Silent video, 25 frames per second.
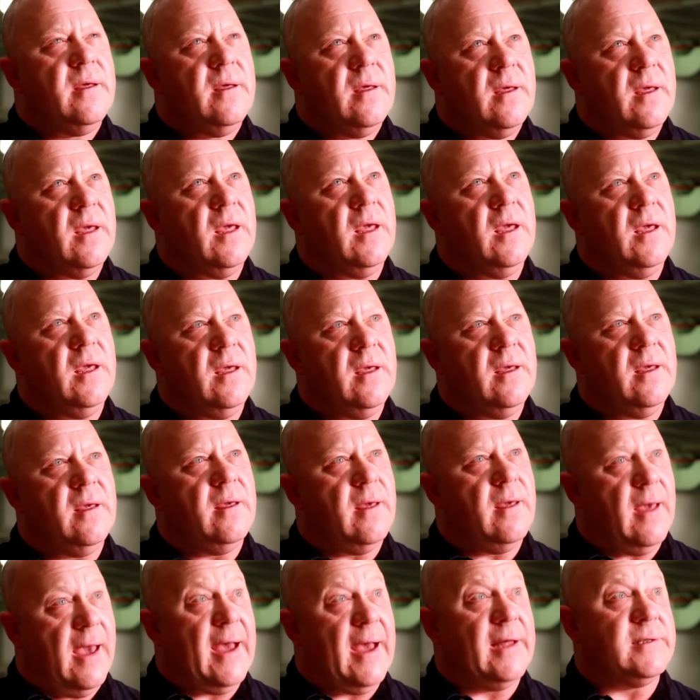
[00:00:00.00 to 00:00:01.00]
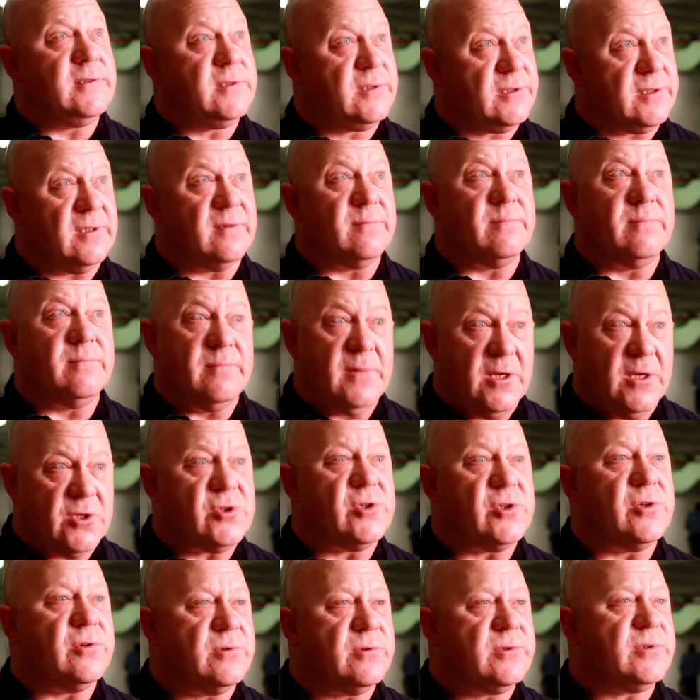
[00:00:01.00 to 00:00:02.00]
he had some
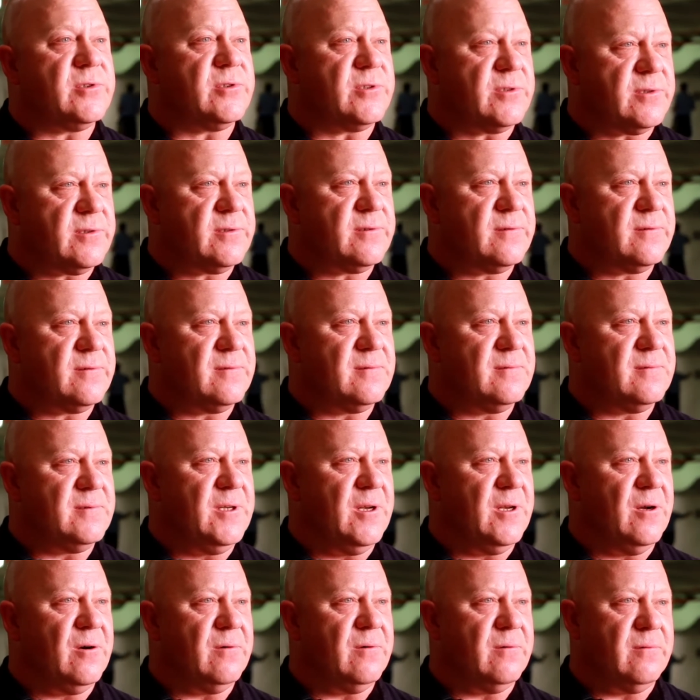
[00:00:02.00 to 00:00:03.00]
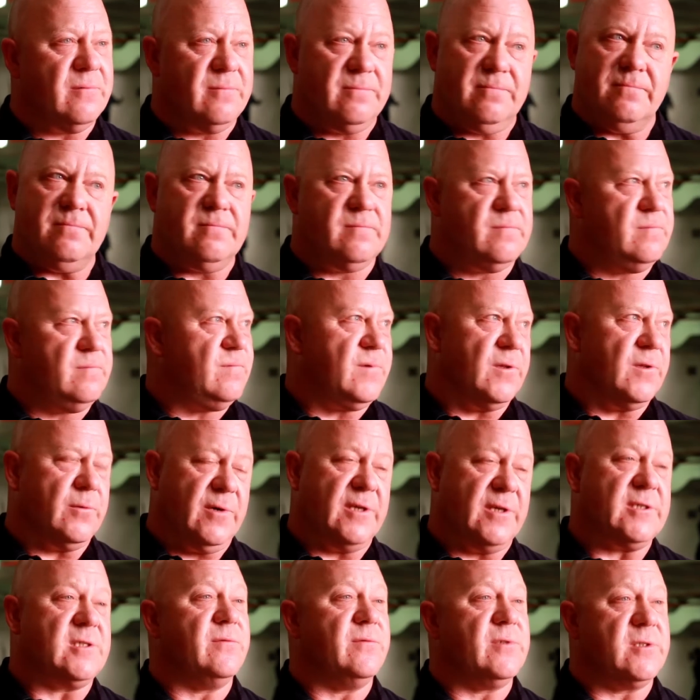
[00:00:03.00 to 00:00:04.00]
issues, you know, for the
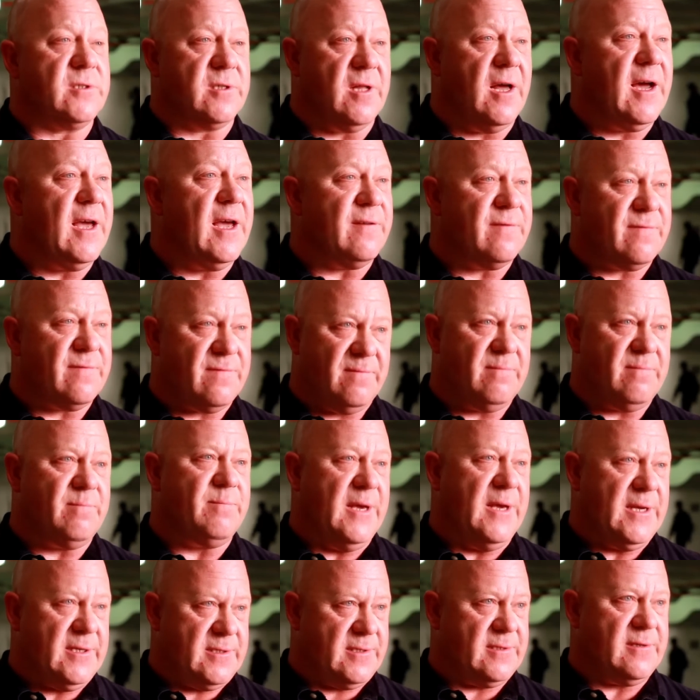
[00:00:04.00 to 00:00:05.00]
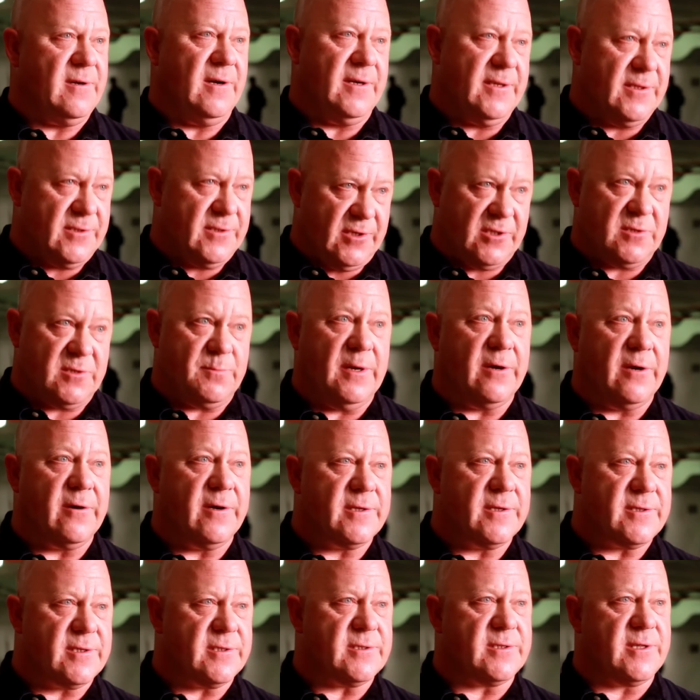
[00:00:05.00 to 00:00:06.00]
rest of his life based on his
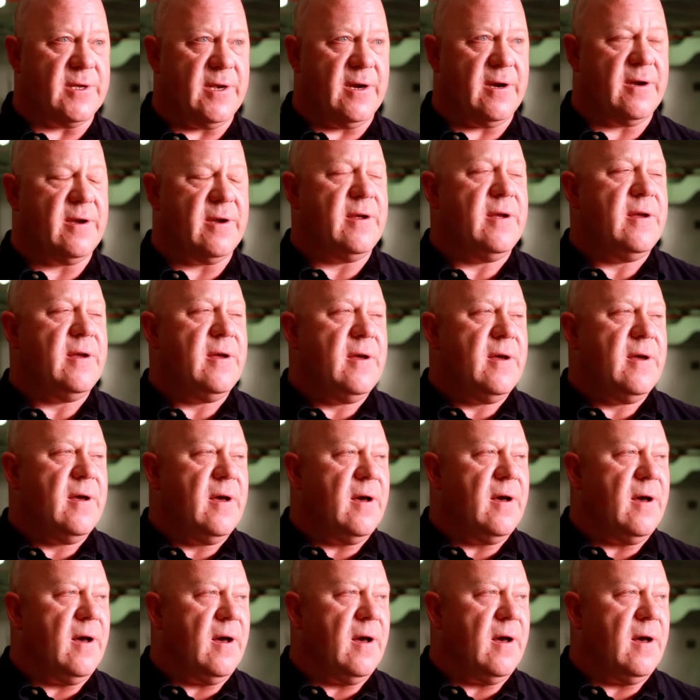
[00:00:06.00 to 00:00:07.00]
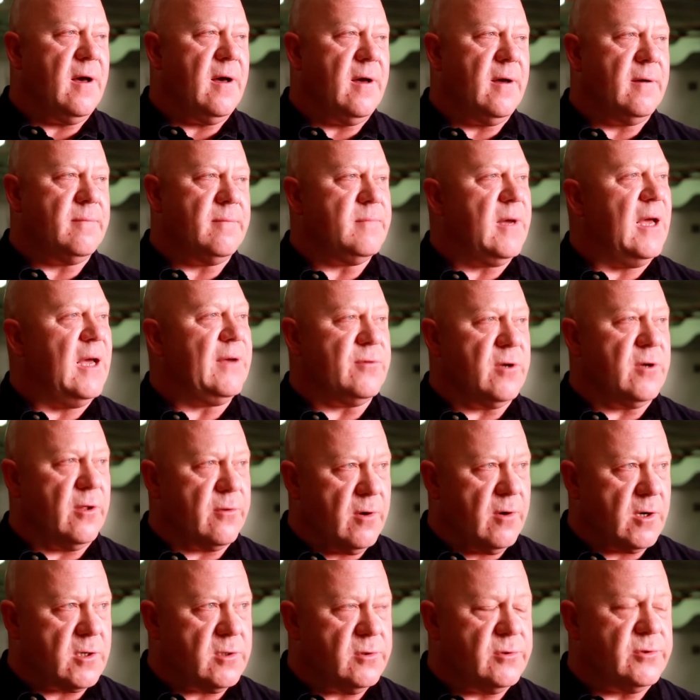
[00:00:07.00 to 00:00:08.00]
experiences there. Uh, I have another
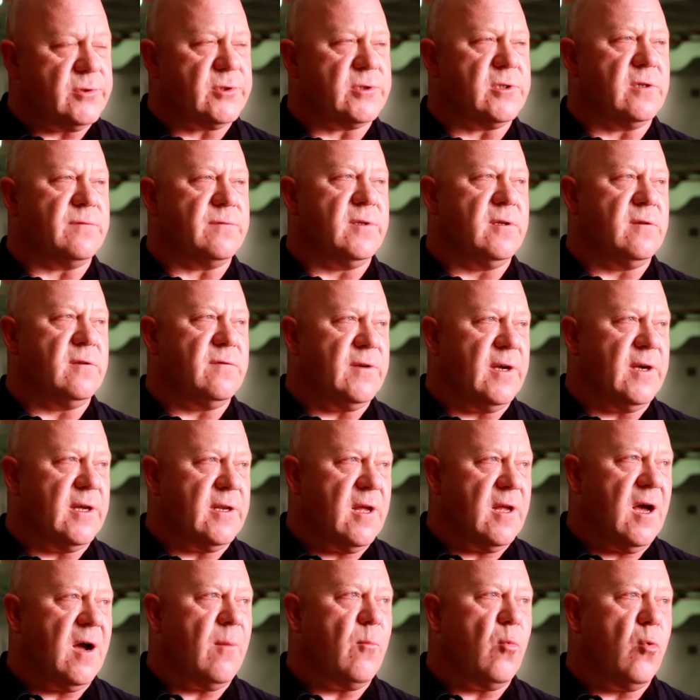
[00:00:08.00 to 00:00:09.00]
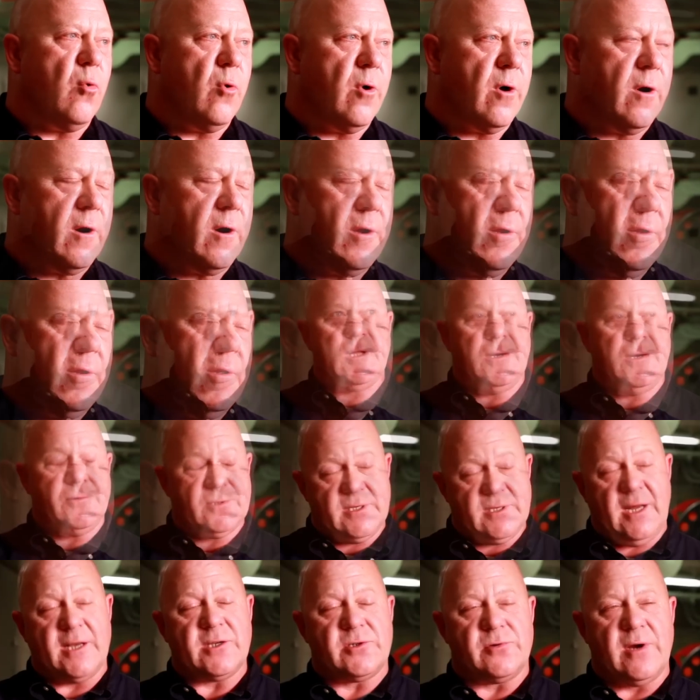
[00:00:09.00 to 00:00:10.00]
uncle who served in the Vietnam War. I was
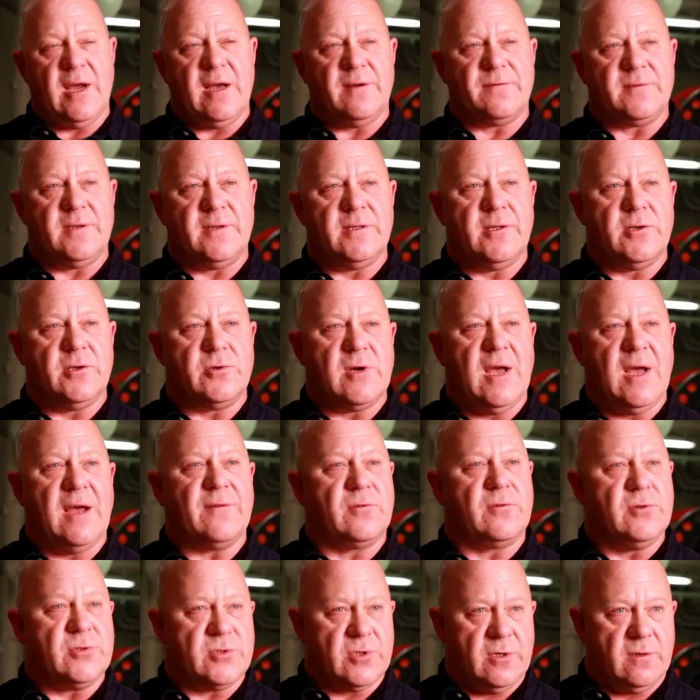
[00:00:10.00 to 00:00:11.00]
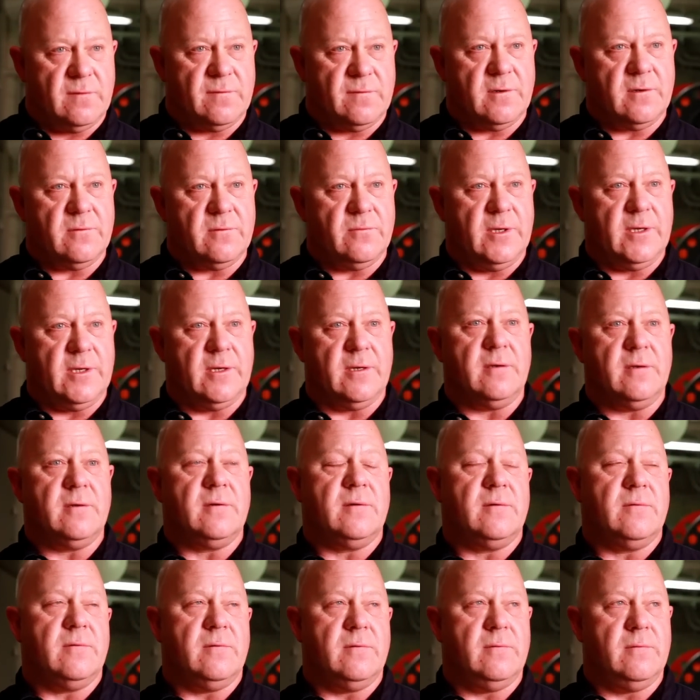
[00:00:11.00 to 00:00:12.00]
not drafted. The draft was over when,
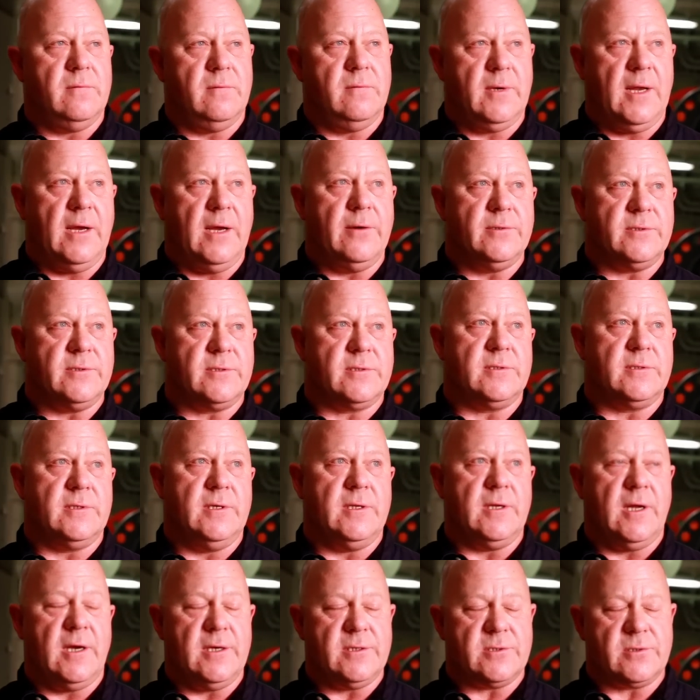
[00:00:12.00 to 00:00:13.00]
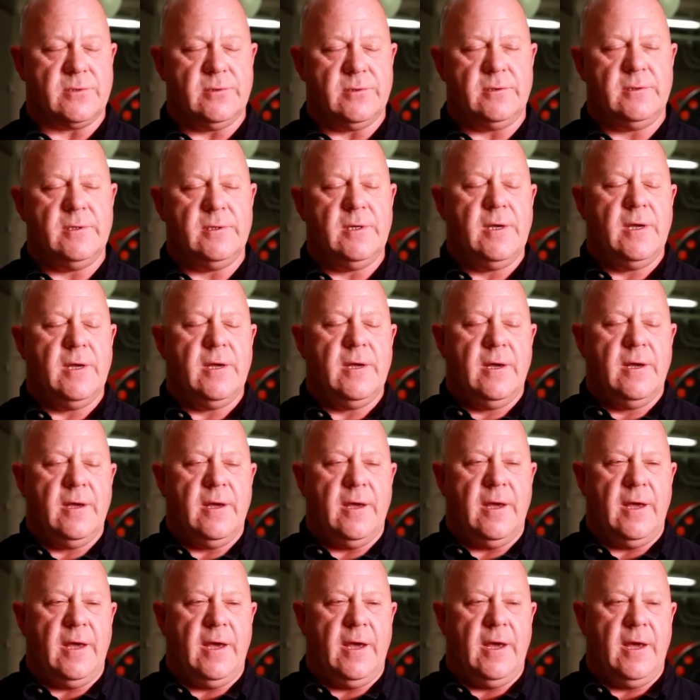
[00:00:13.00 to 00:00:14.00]
when I was in high school.
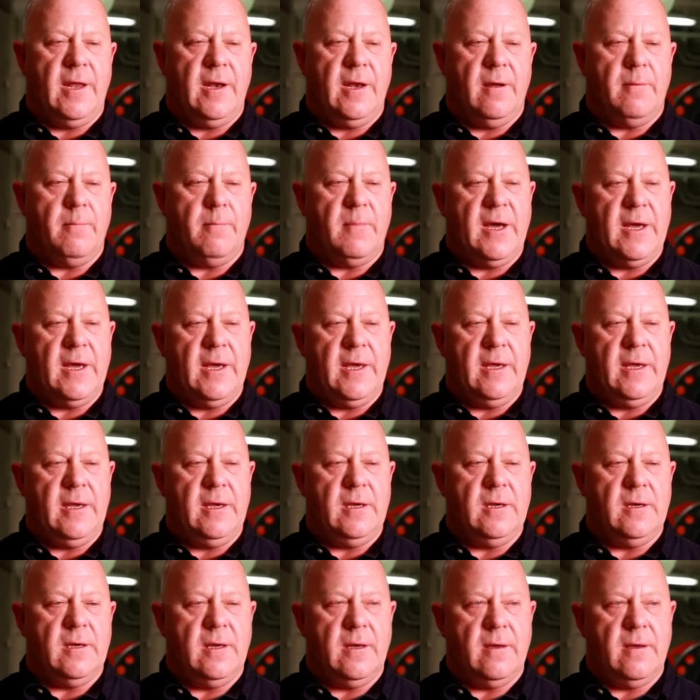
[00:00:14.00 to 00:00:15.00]
And my